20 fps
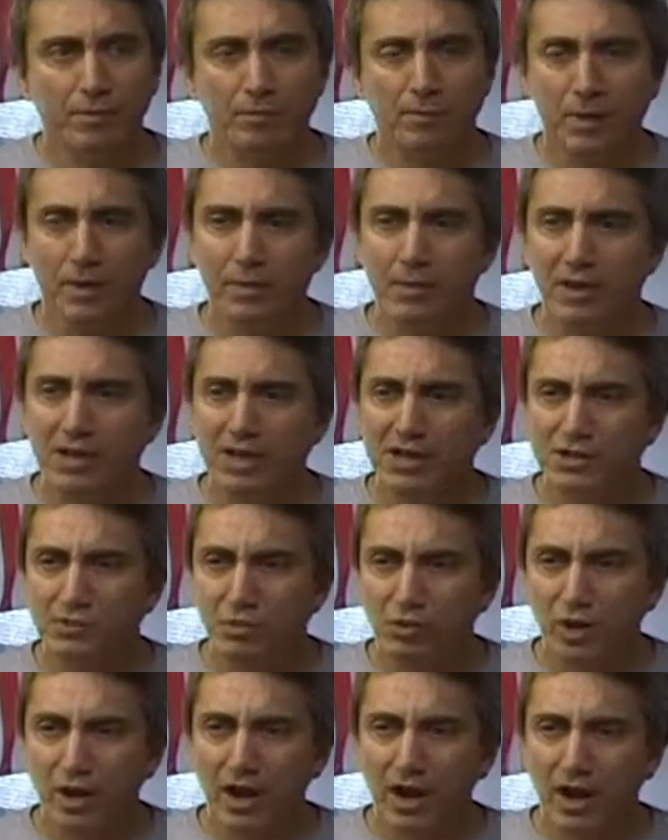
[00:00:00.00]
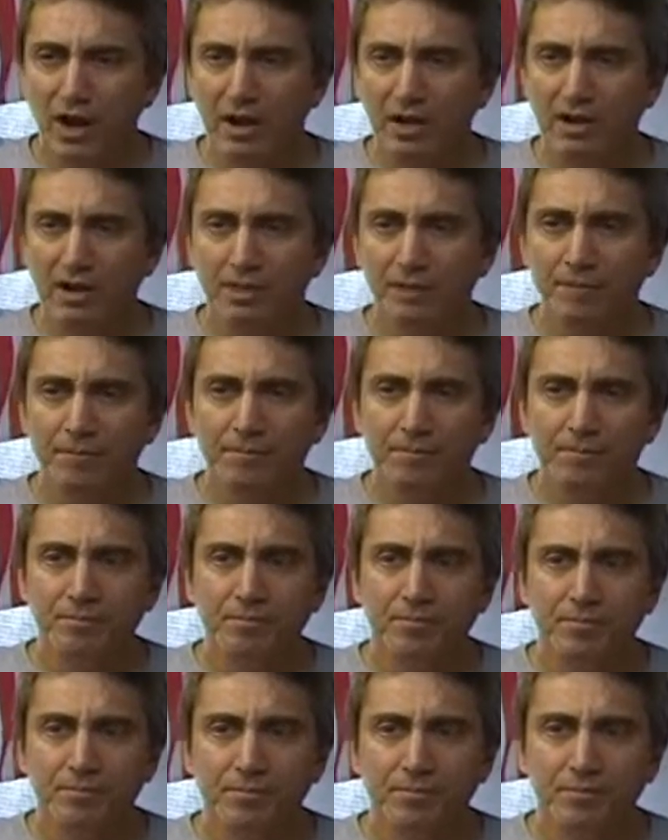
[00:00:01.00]
Maybe and that's pound on this,
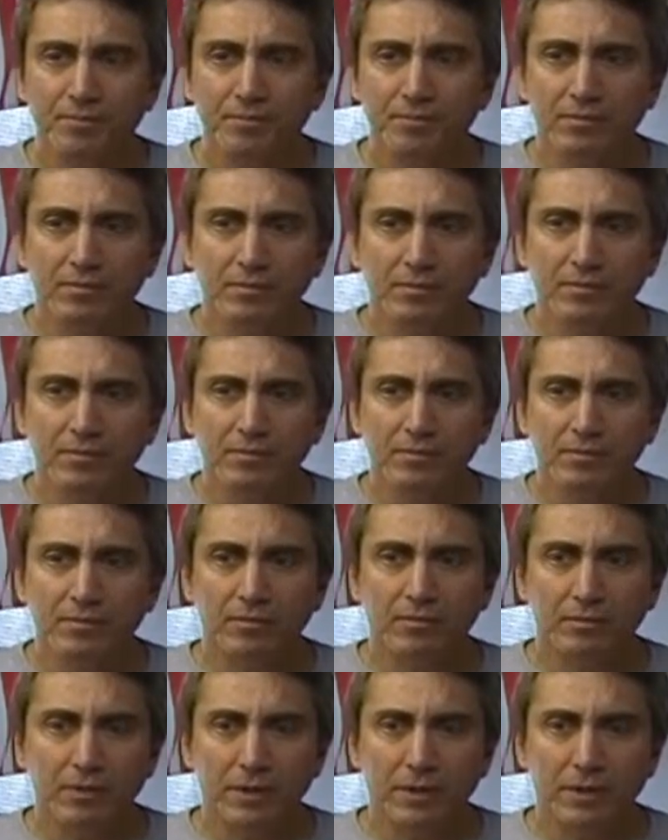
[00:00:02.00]
uh, thing with your shoe.